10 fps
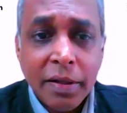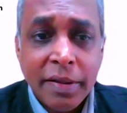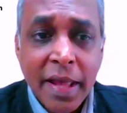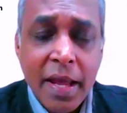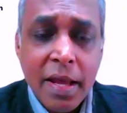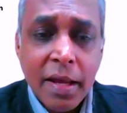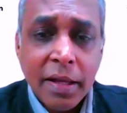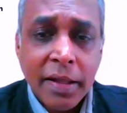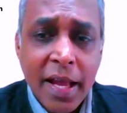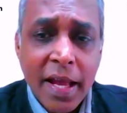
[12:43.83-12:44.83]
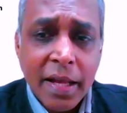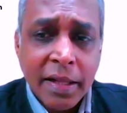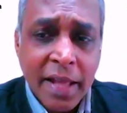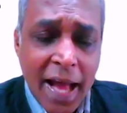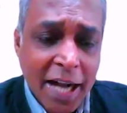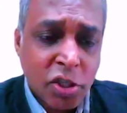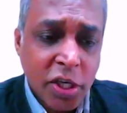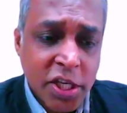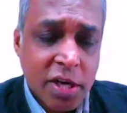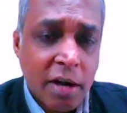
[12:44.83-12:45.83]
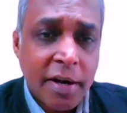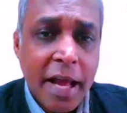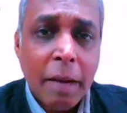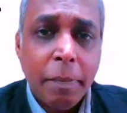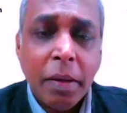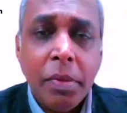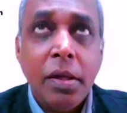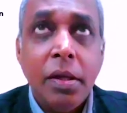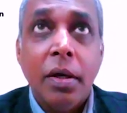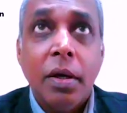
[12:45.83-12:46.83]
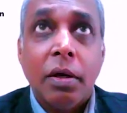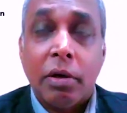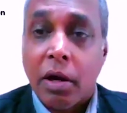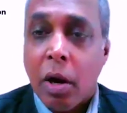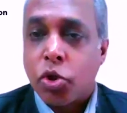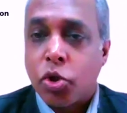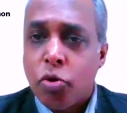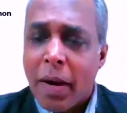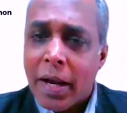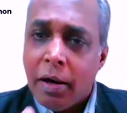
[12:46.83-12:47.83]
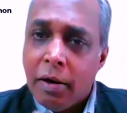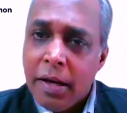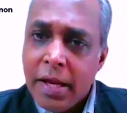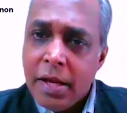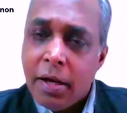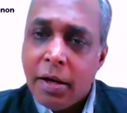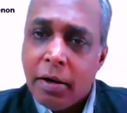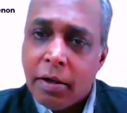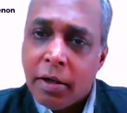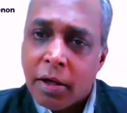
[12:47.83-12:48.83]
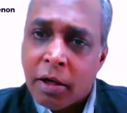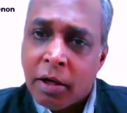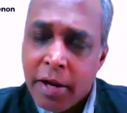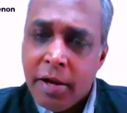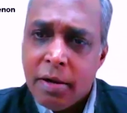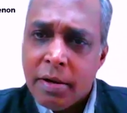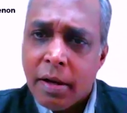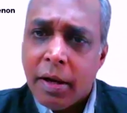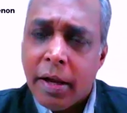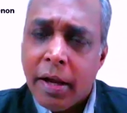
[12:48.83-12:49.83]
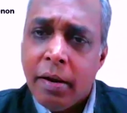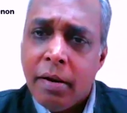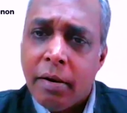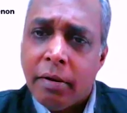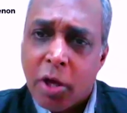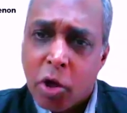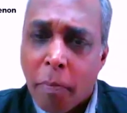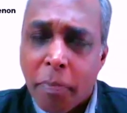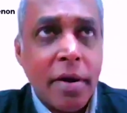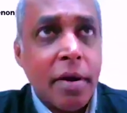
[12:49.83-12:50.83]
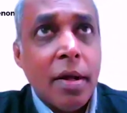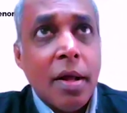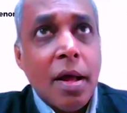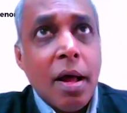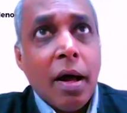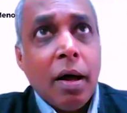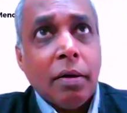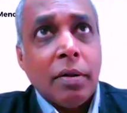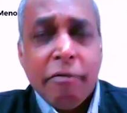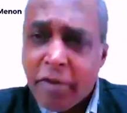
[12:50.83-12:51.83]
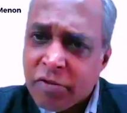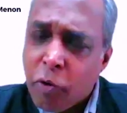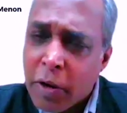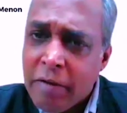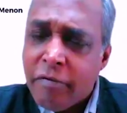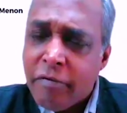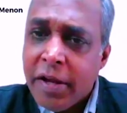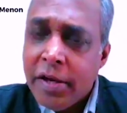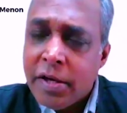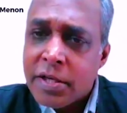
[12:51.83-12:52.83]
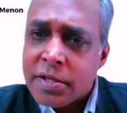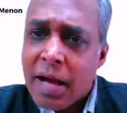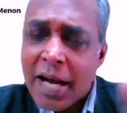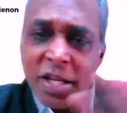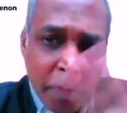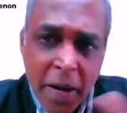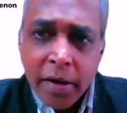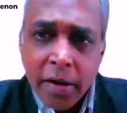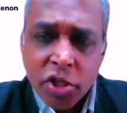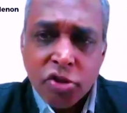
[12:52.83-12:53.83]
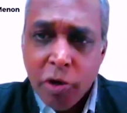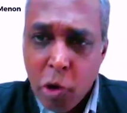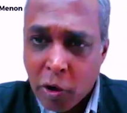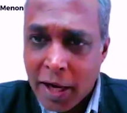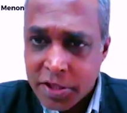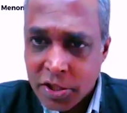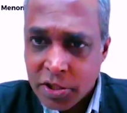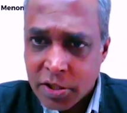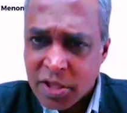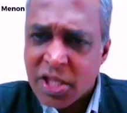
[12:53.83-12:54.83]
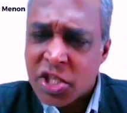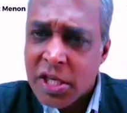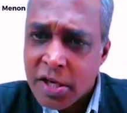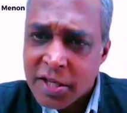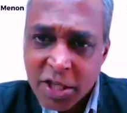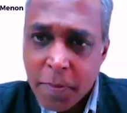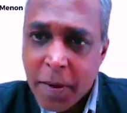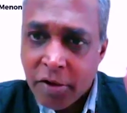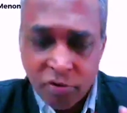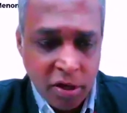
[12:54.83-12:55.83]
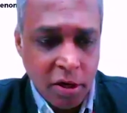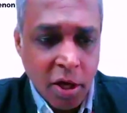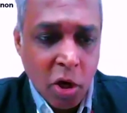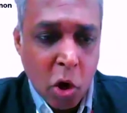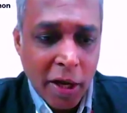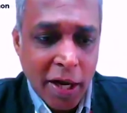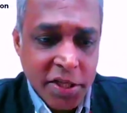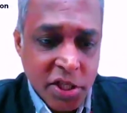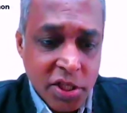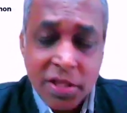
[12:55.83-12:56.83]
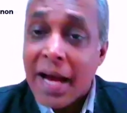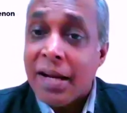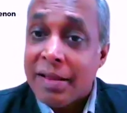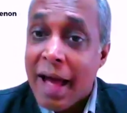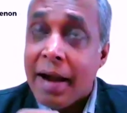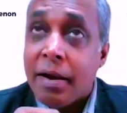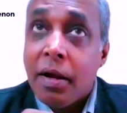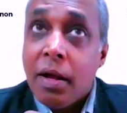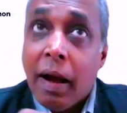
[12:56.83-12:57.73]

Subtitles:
They actually started helping me ground. So my early career in the corporate, the first 14, 15 years I spent in just 3 organizations. 16 years I spent in 3 organizations, and that